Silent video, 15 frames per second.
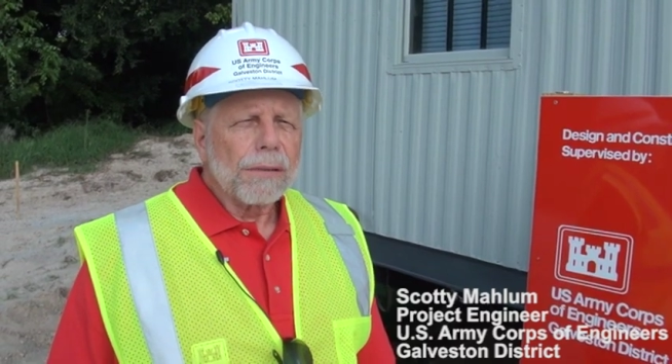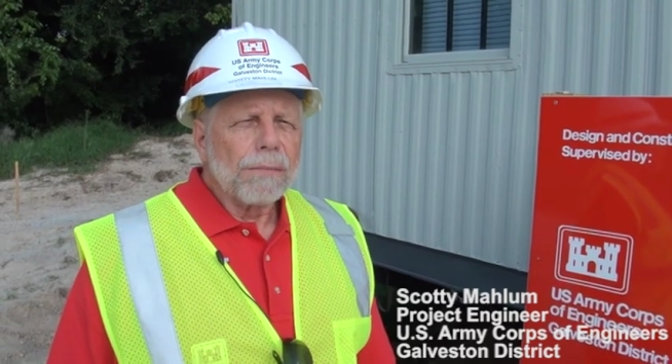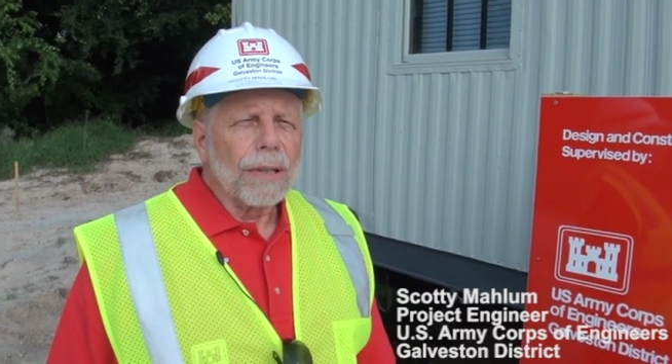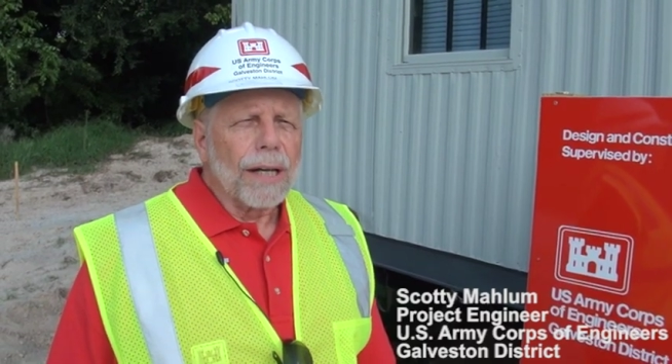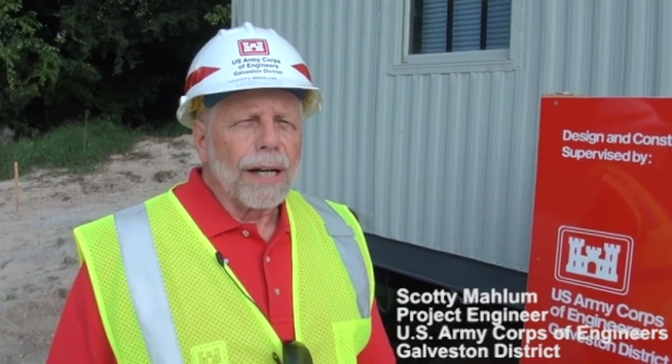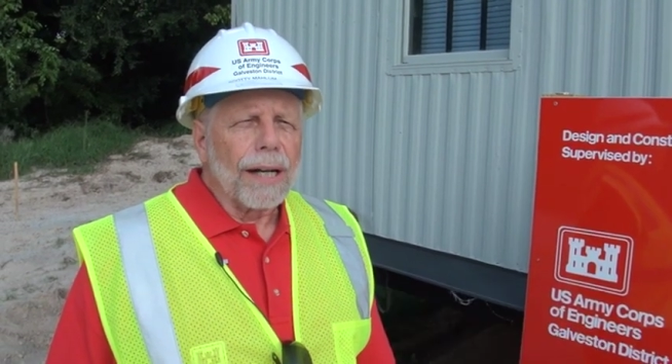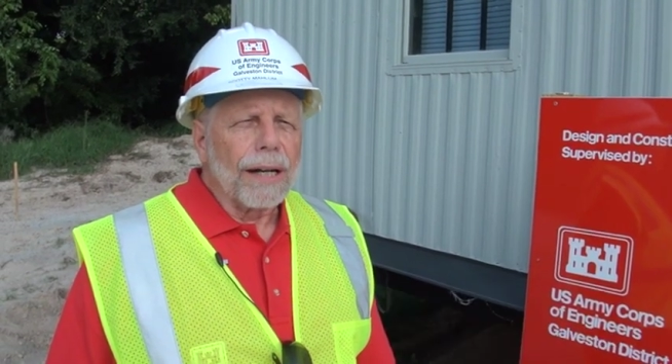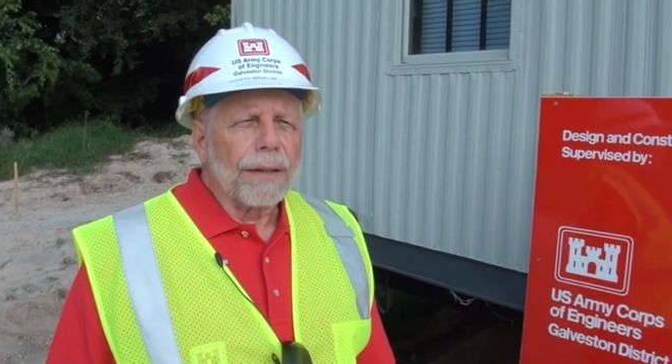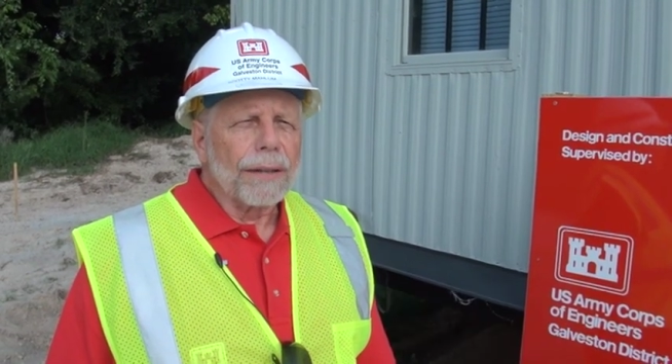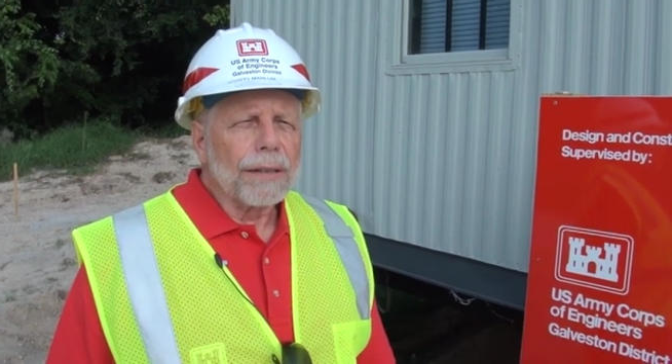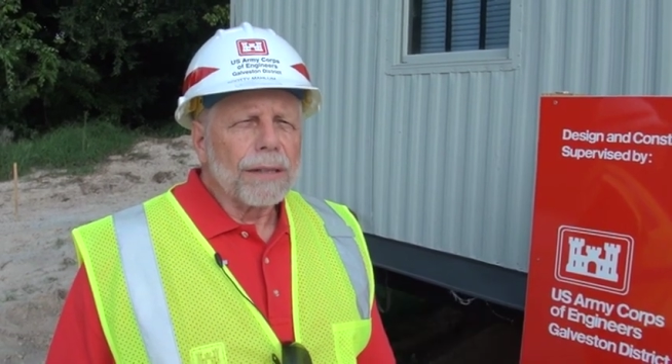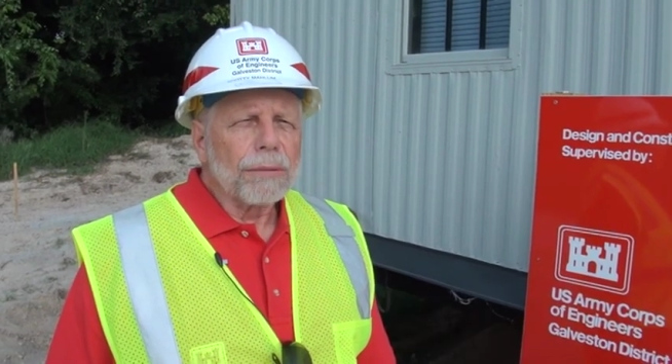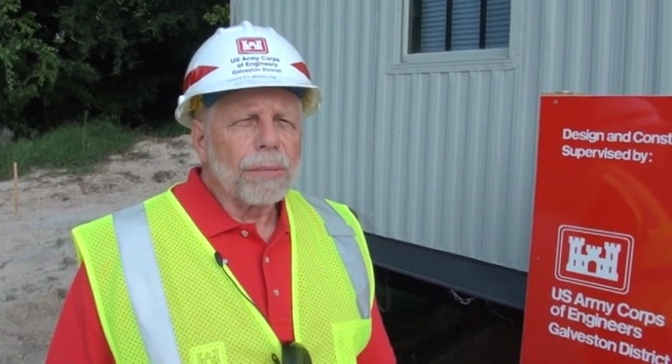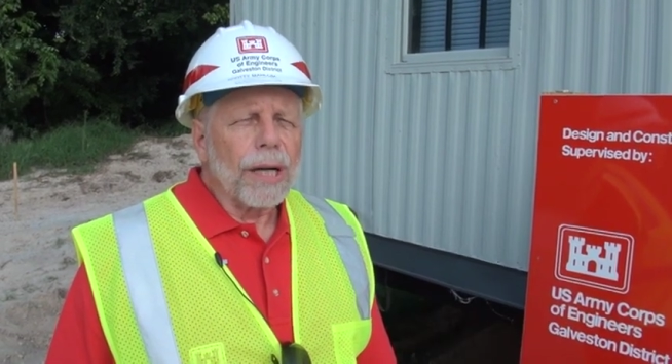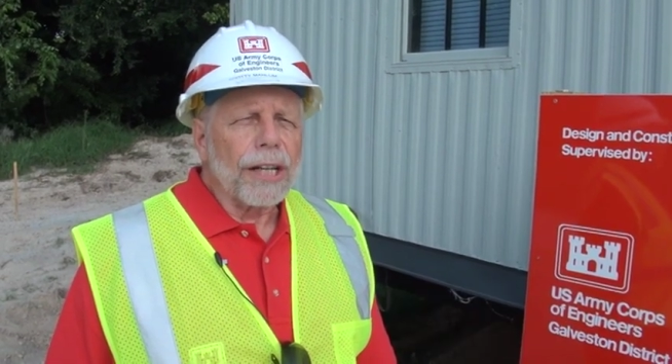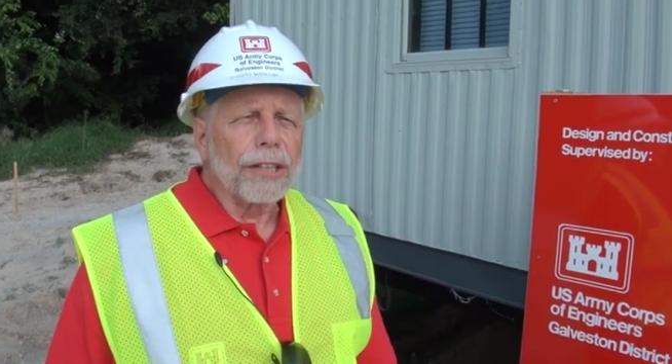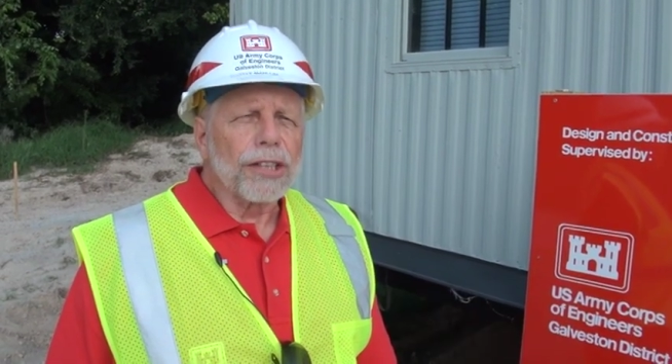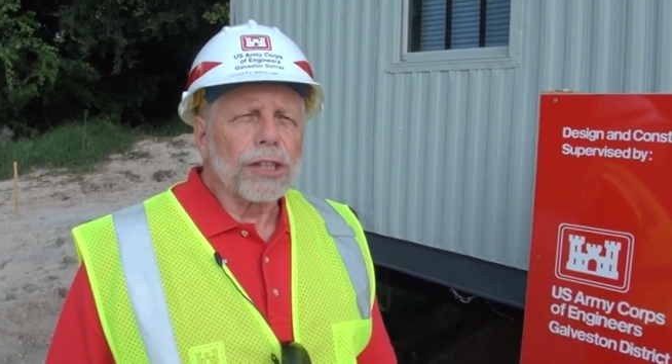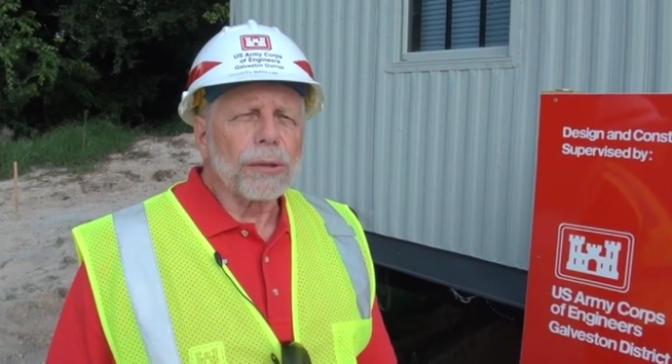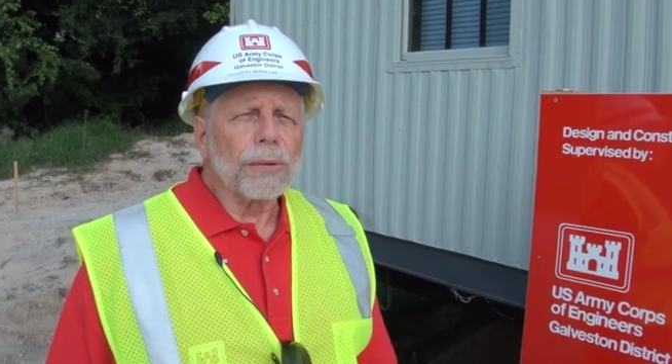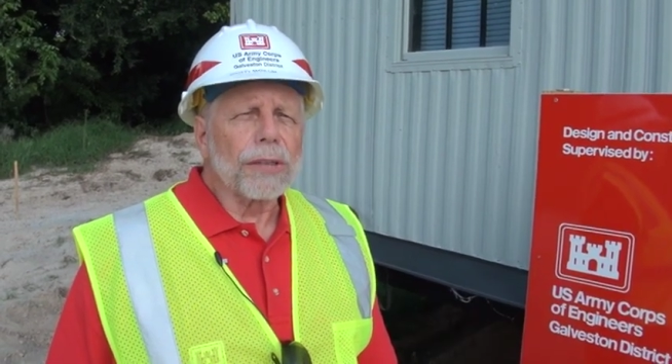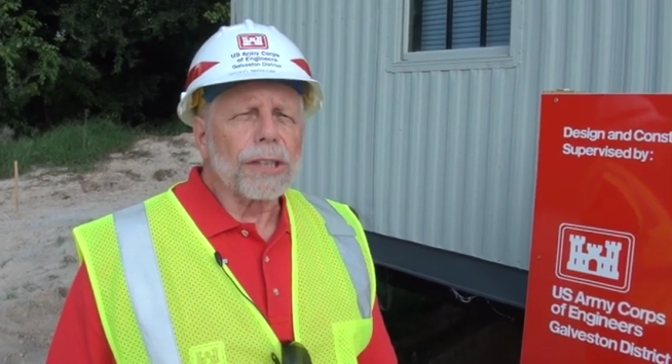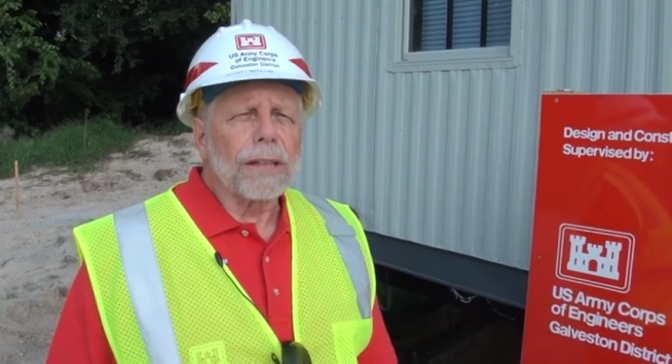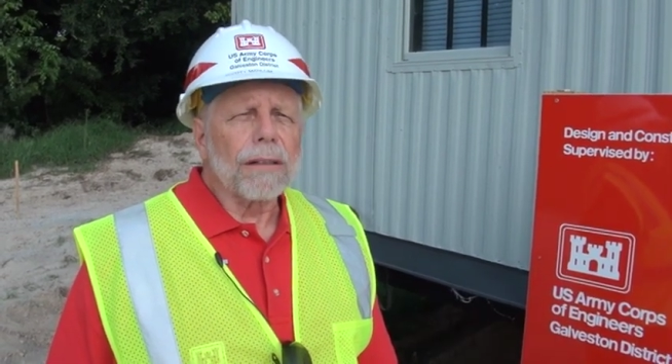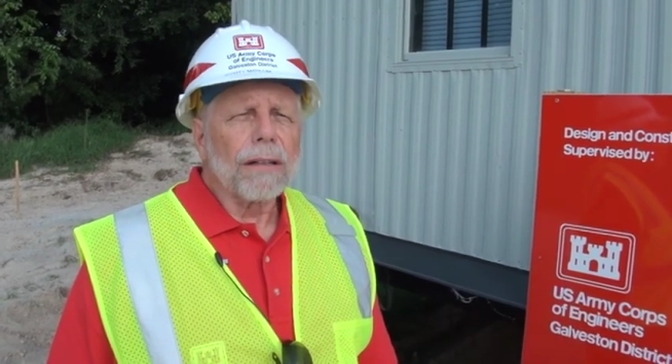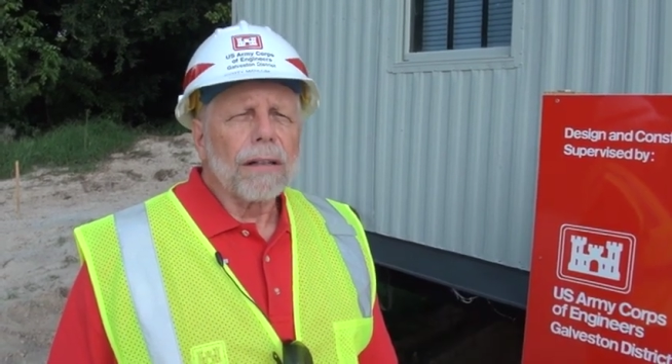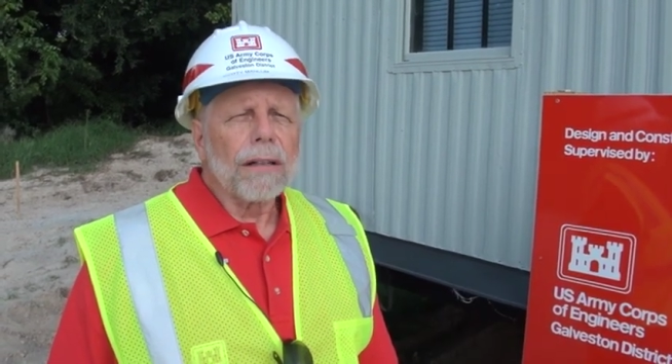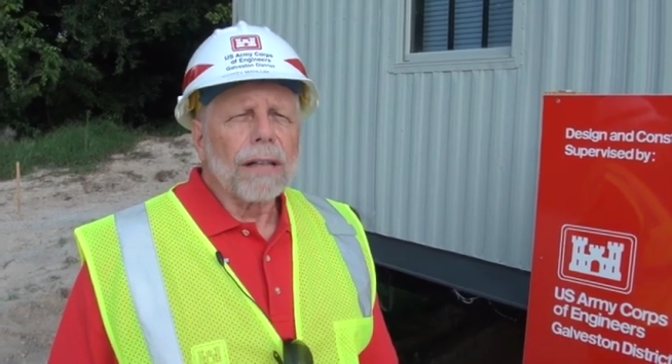pontoons